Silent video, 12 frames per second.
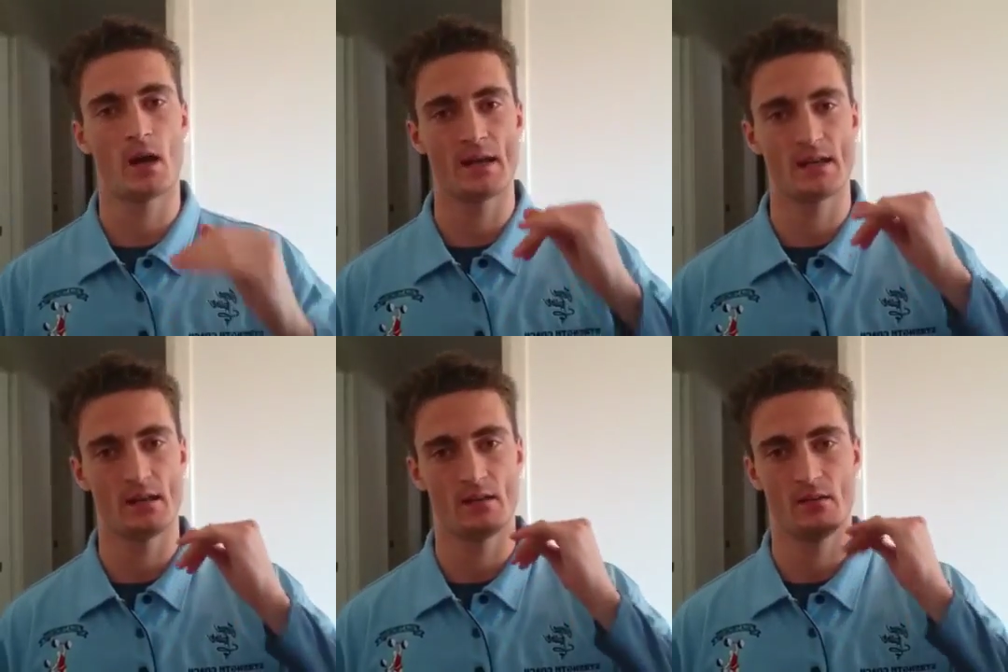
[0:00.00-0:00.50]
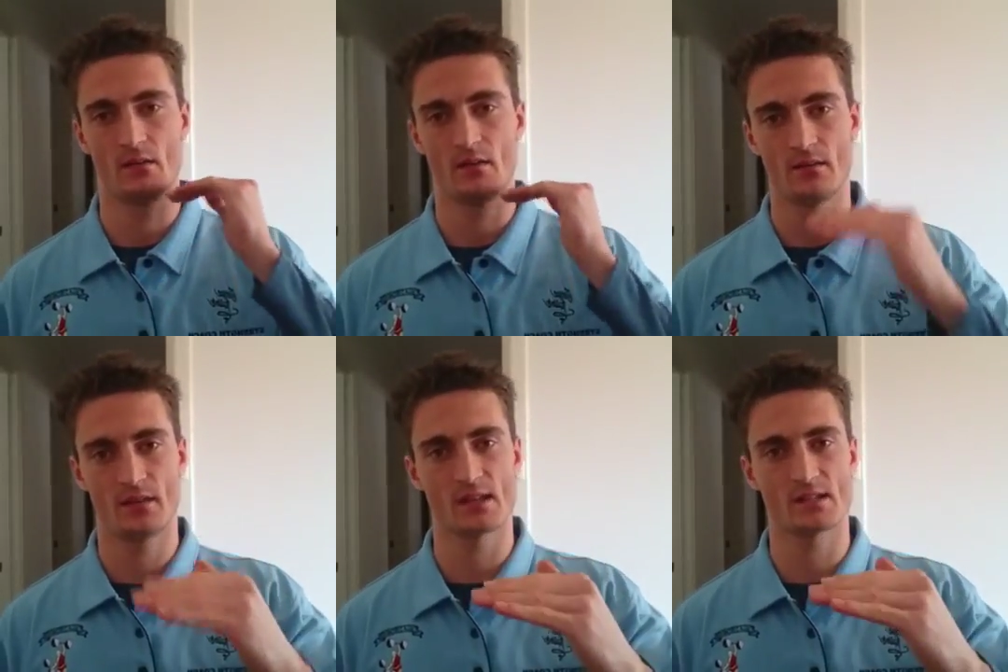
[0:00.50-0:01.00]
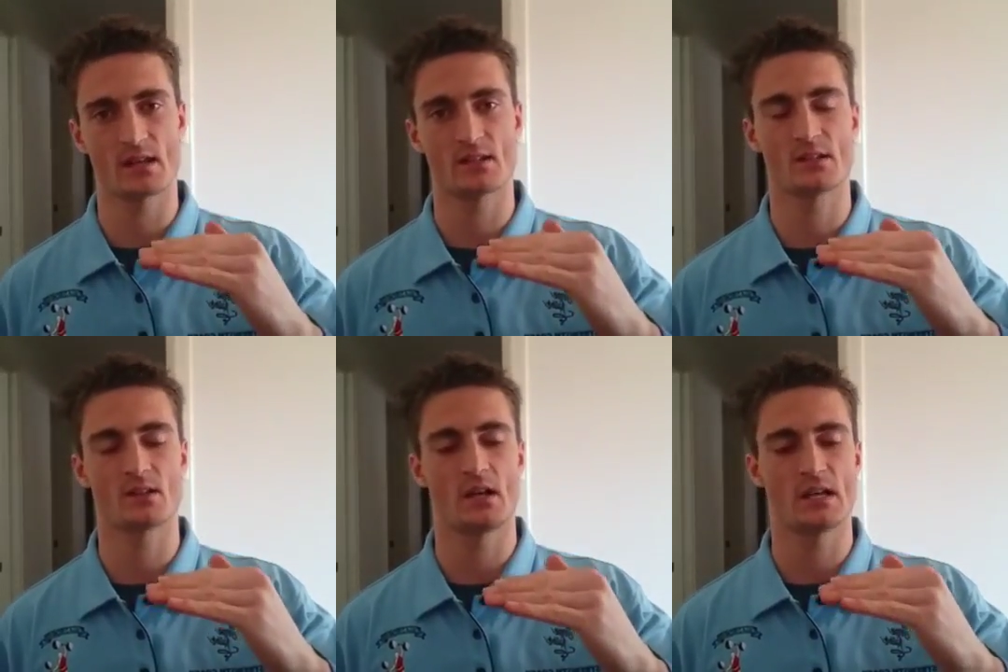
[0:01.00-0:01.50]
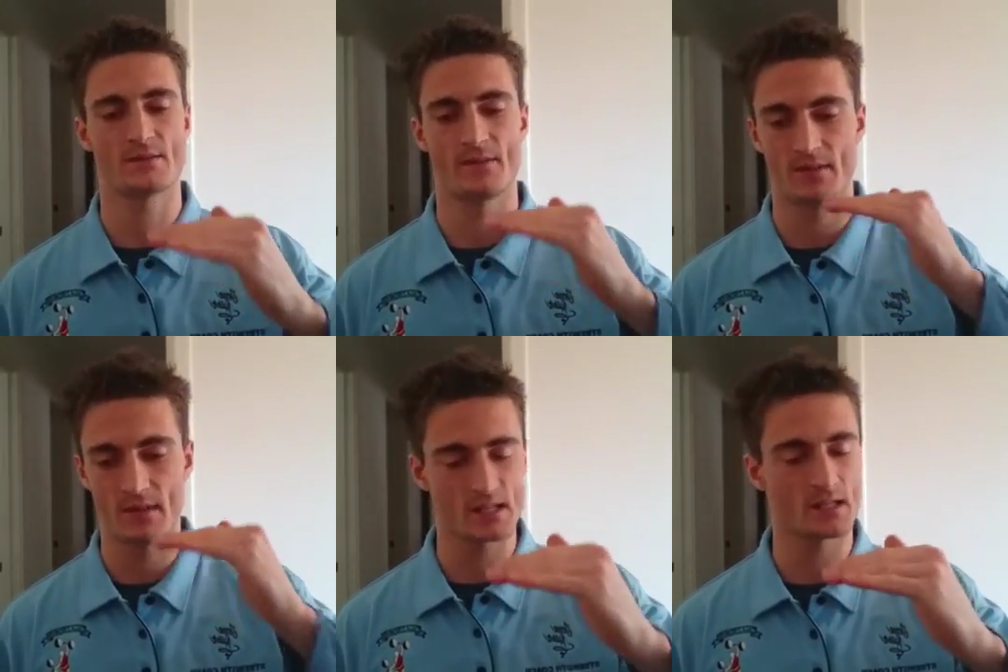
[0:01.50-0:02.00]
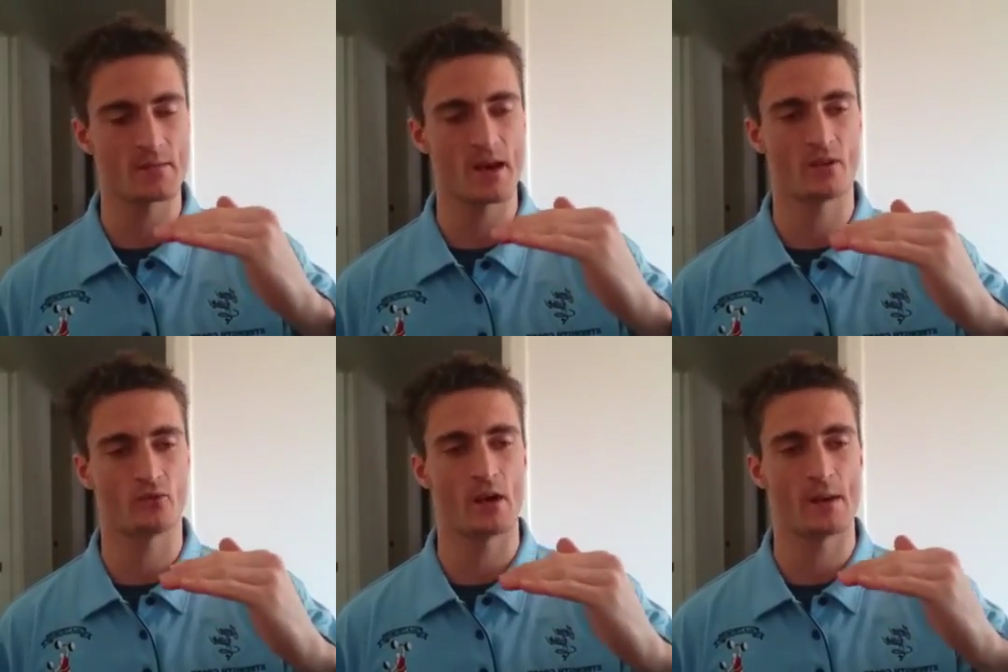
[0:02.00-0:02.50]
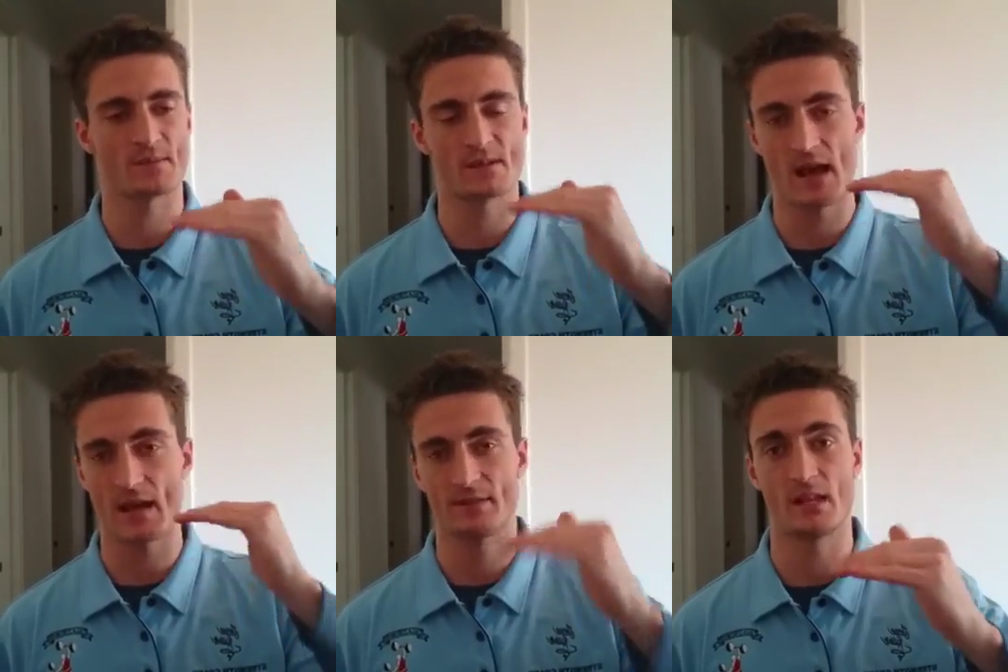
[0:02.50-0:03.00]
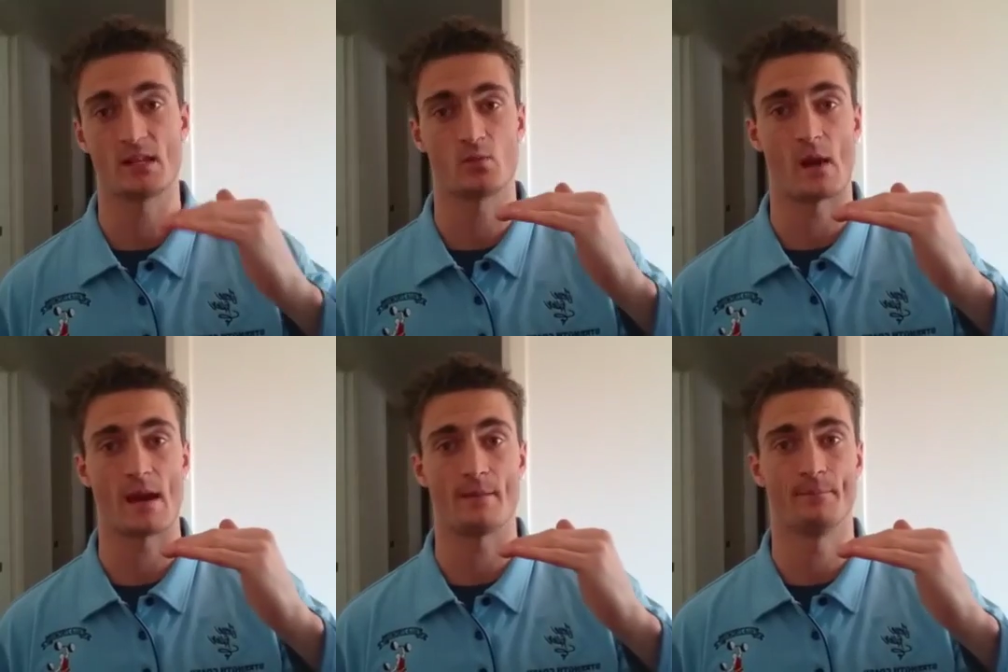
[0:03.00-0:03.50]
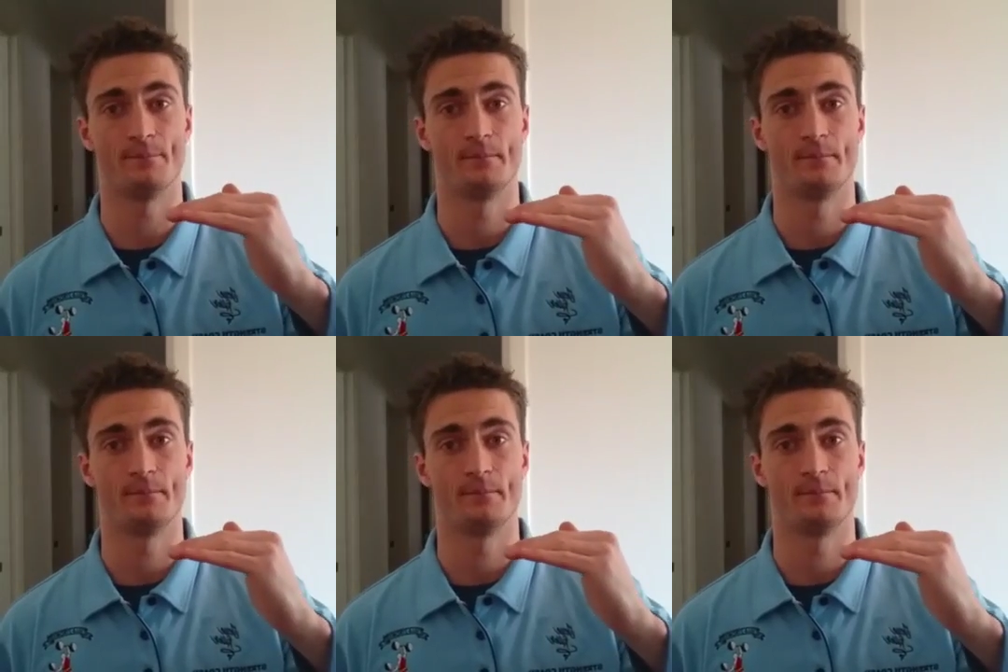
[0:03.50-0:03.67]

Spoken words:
I did this exercise for this amount of reps at this weight.